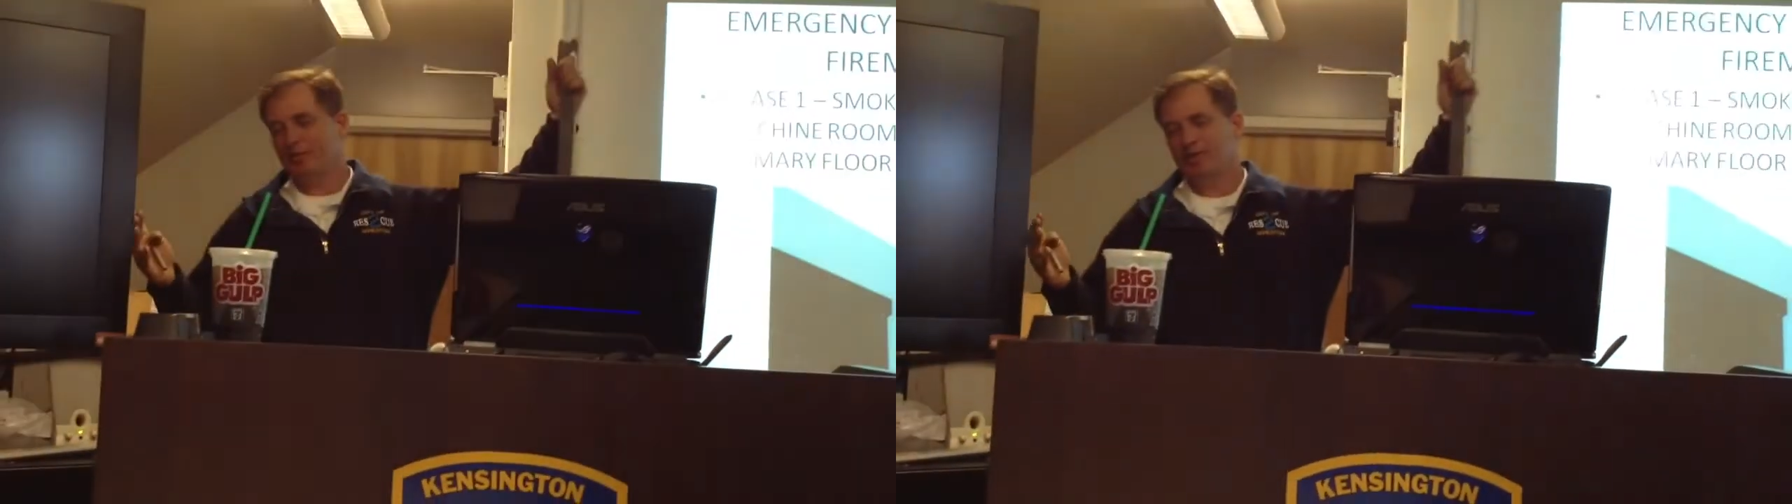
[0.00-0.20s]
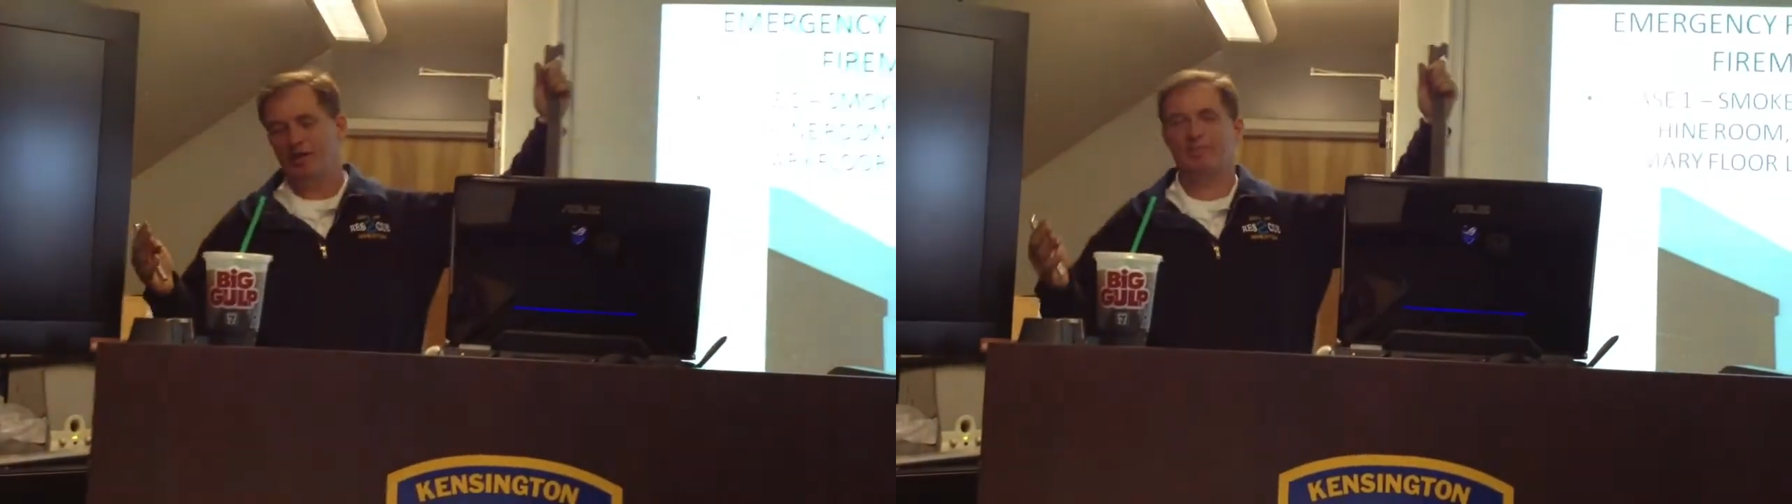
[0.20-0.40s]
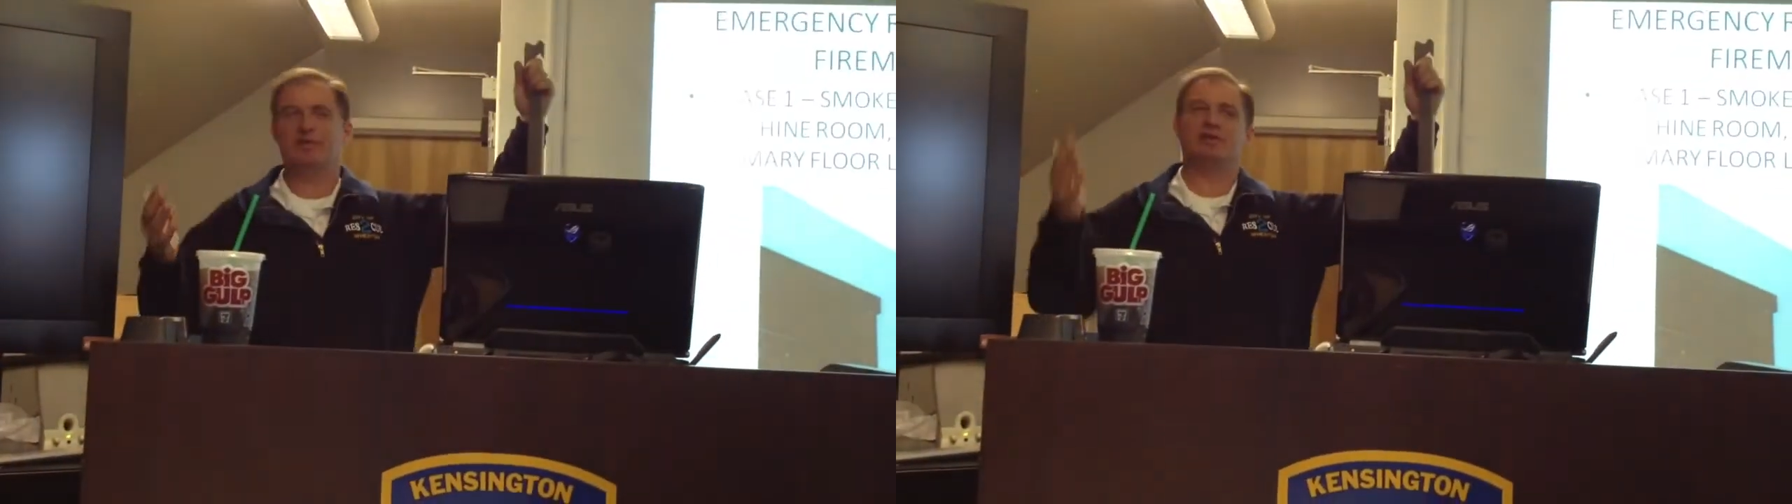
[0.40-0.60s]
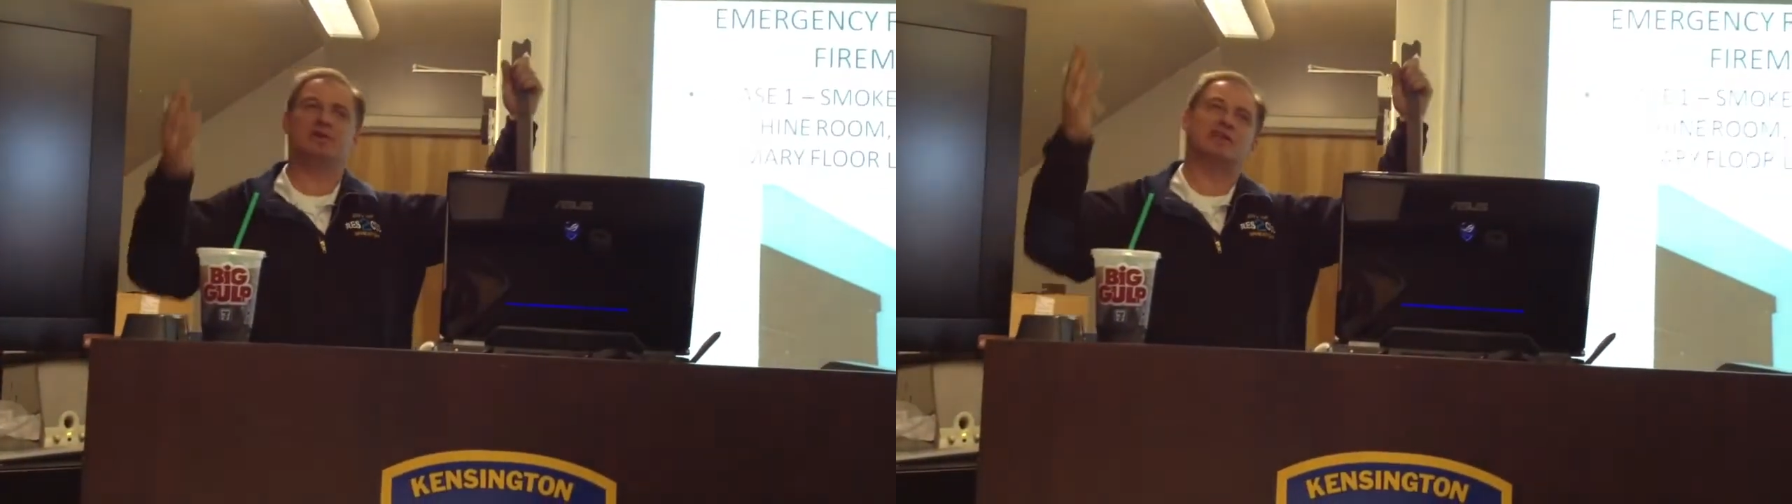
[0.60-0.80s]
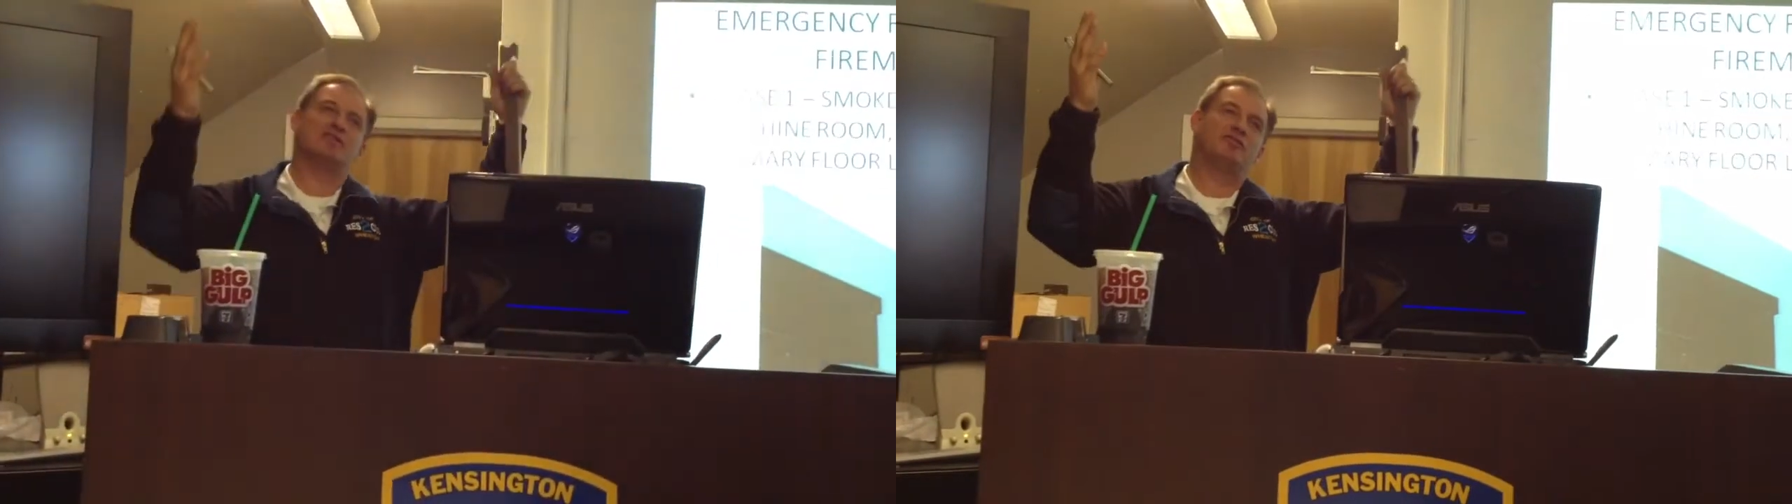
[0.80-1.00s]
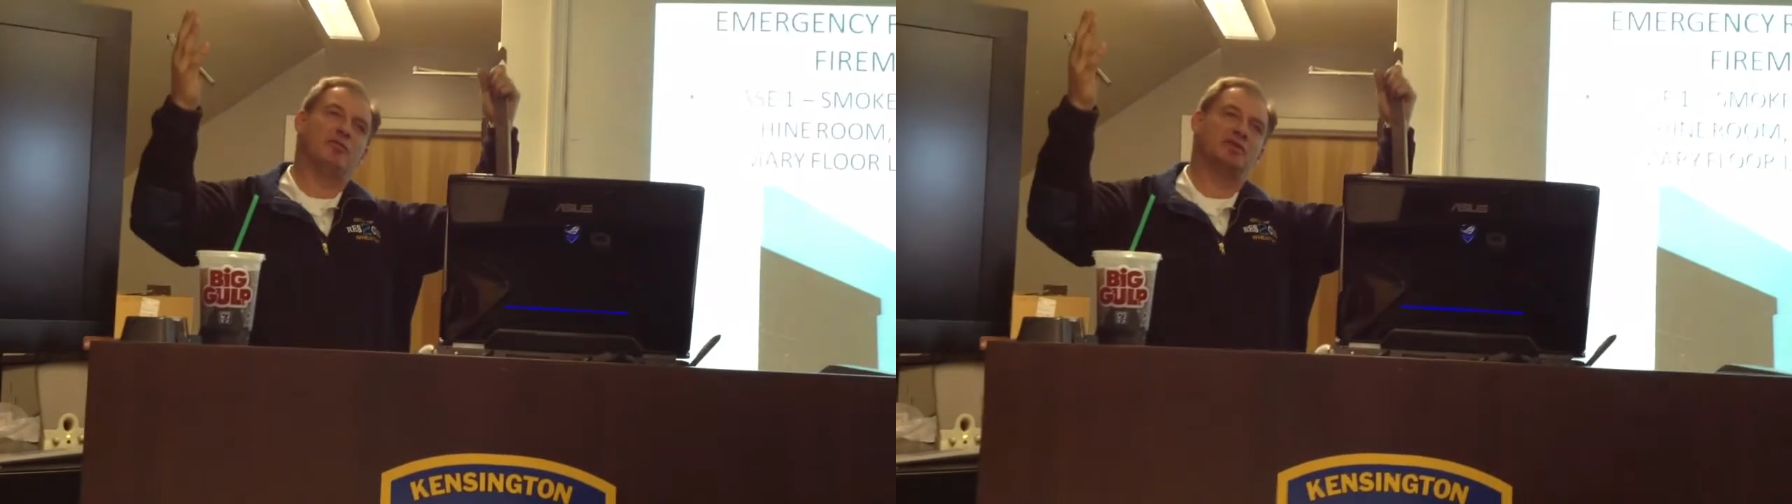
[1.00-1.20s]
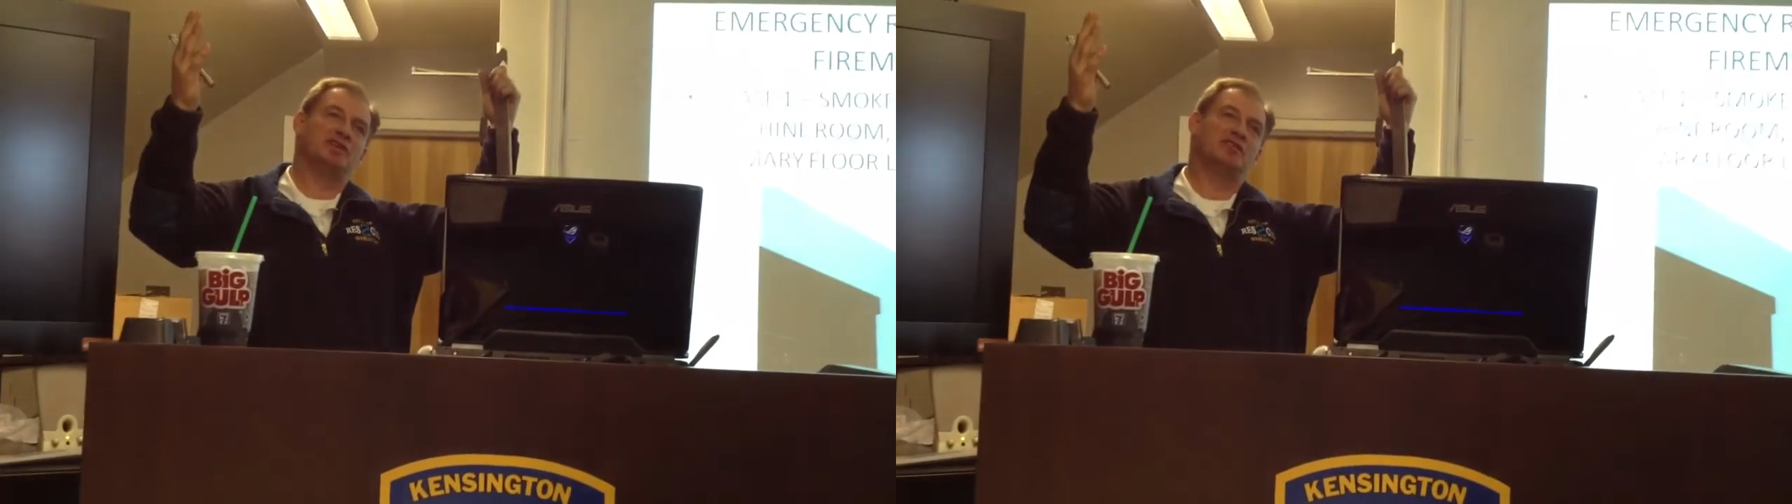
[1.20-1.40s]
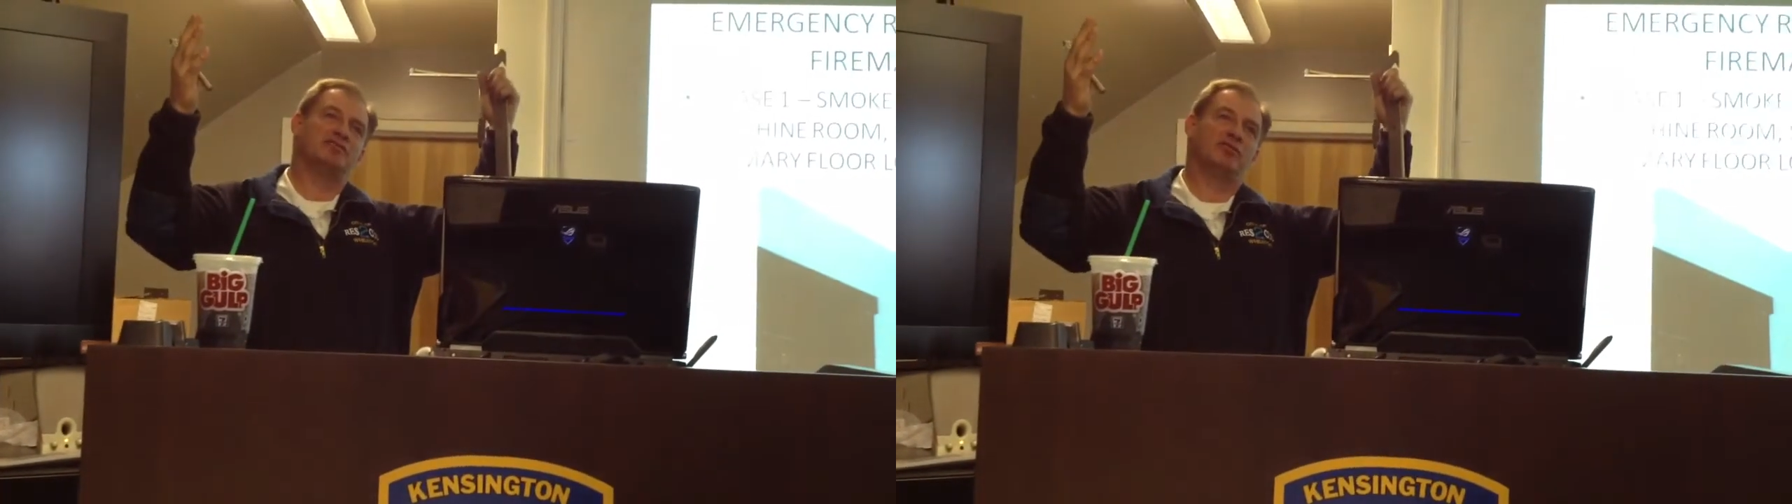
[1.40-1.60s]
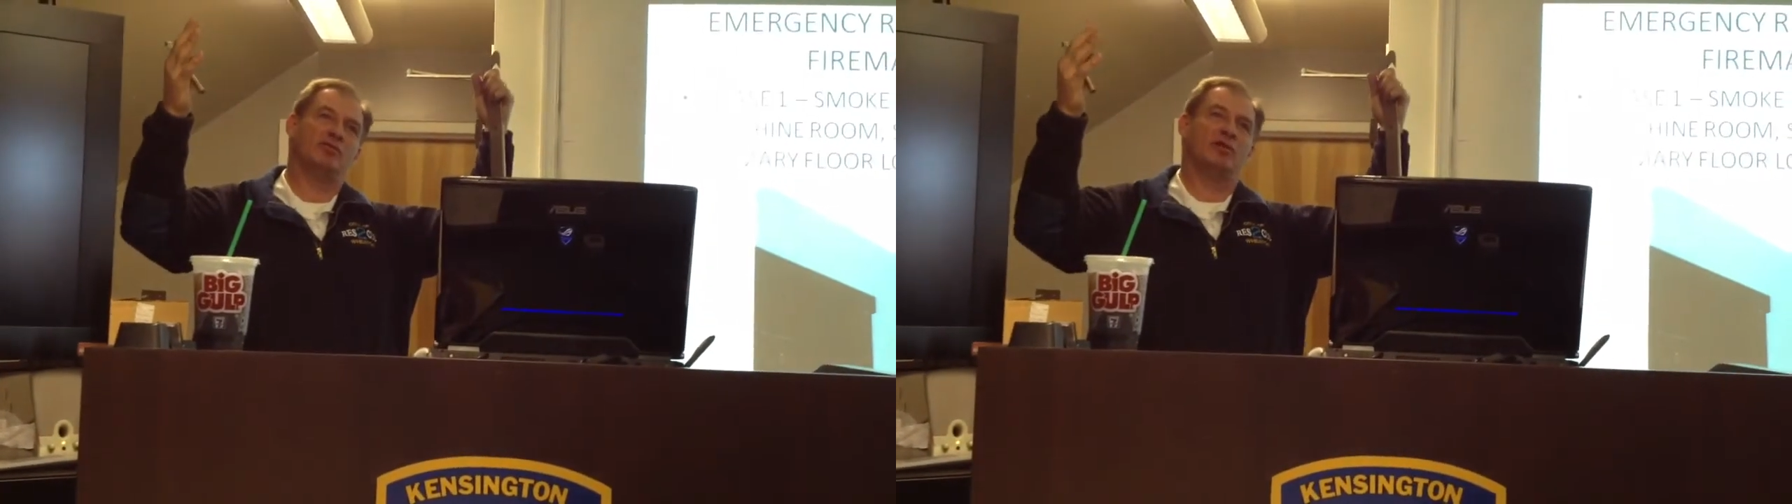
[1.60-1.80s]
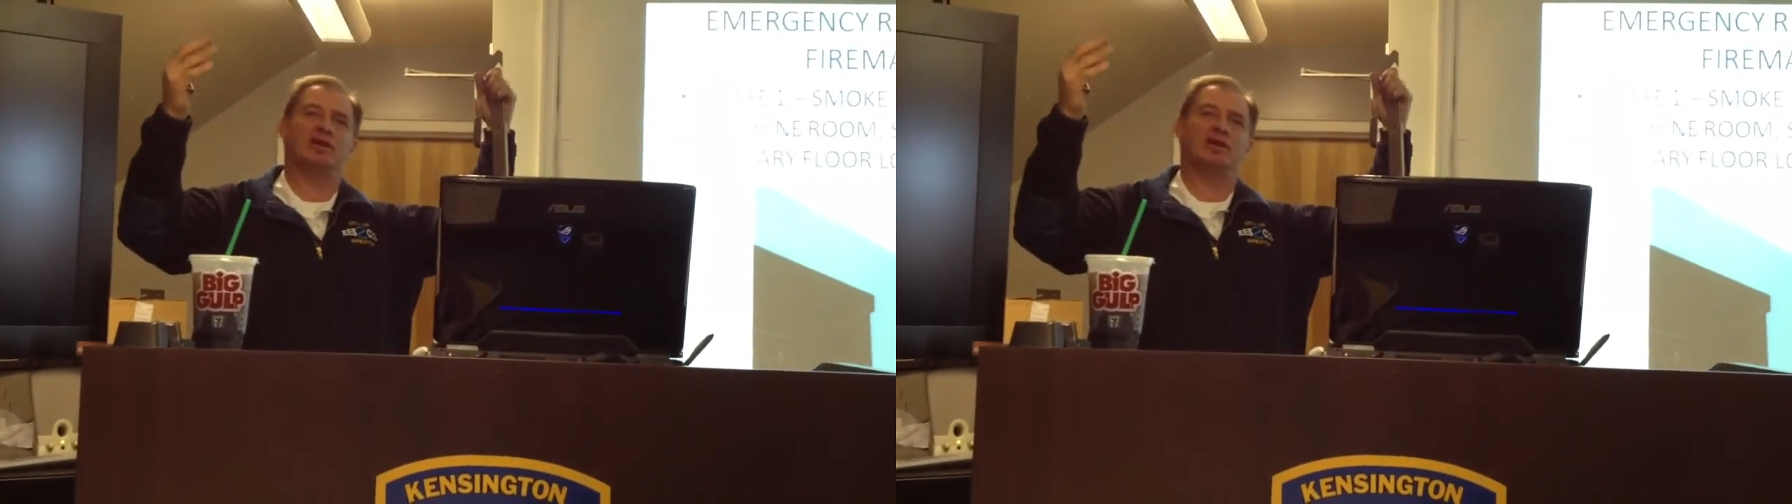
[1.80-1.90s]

coming, you get the 14th floor,